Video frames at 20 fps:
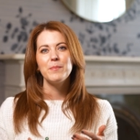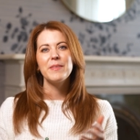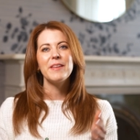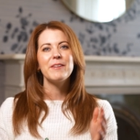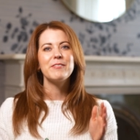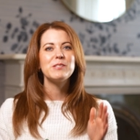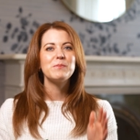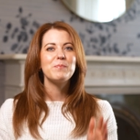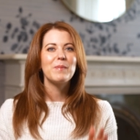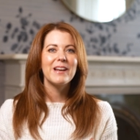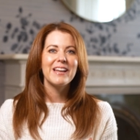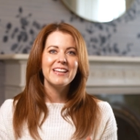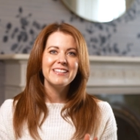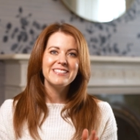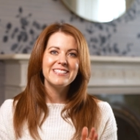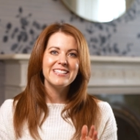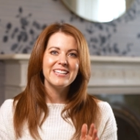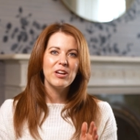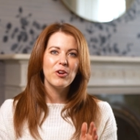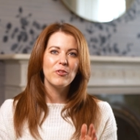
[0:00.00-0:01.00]
But there is
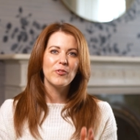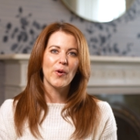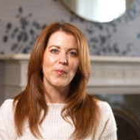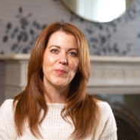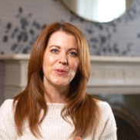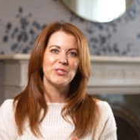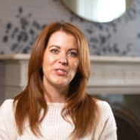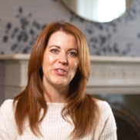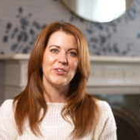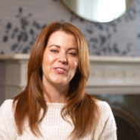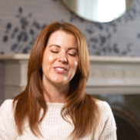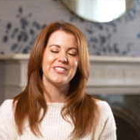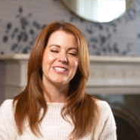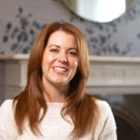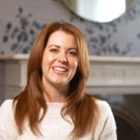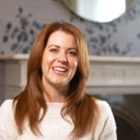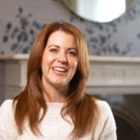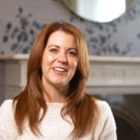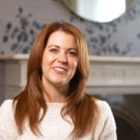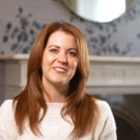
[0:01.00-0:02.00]
plenty of
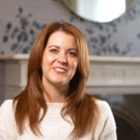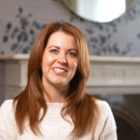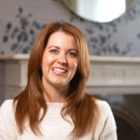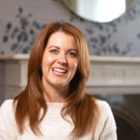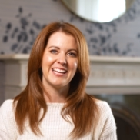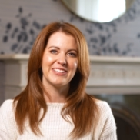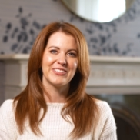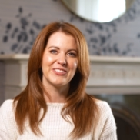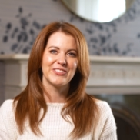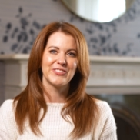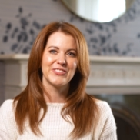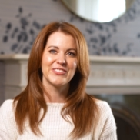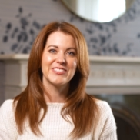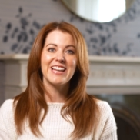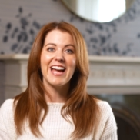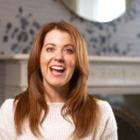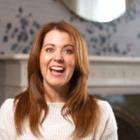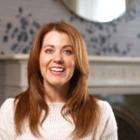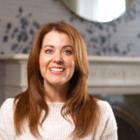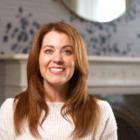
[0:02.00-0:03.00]
opportunity here for landlords
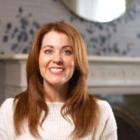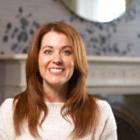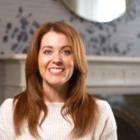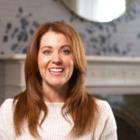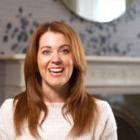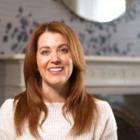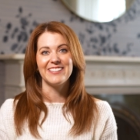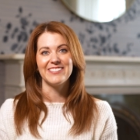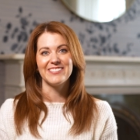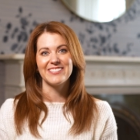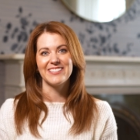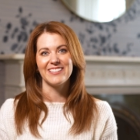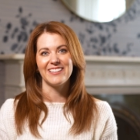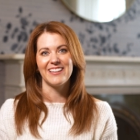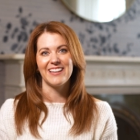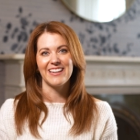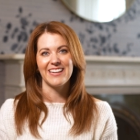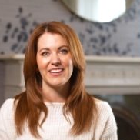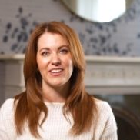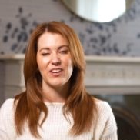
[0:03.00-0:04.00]
and tenants
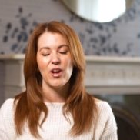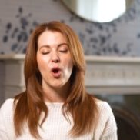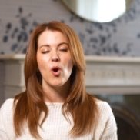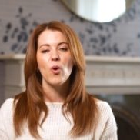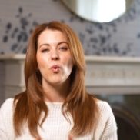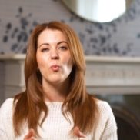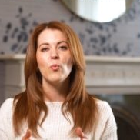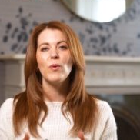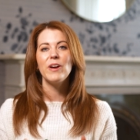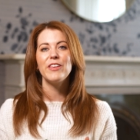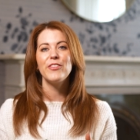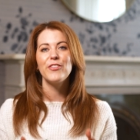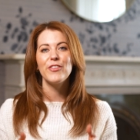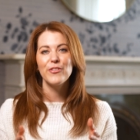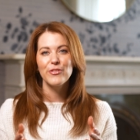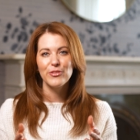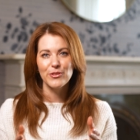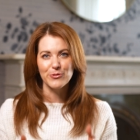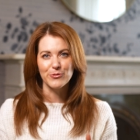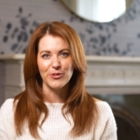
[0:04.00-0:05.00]
alike,
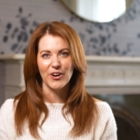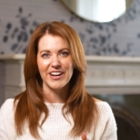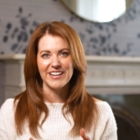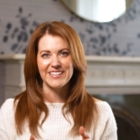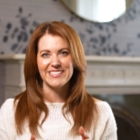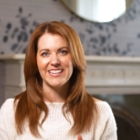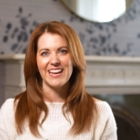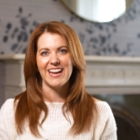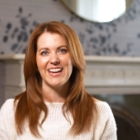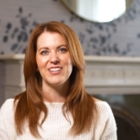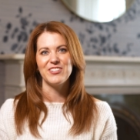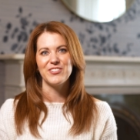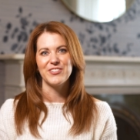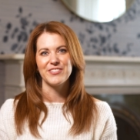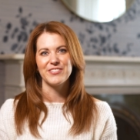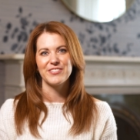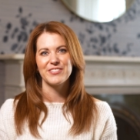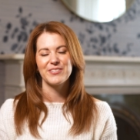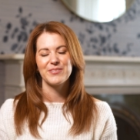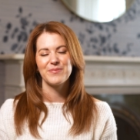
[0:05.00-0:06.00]
with the right
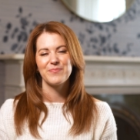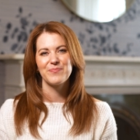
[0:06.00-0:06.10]
agent.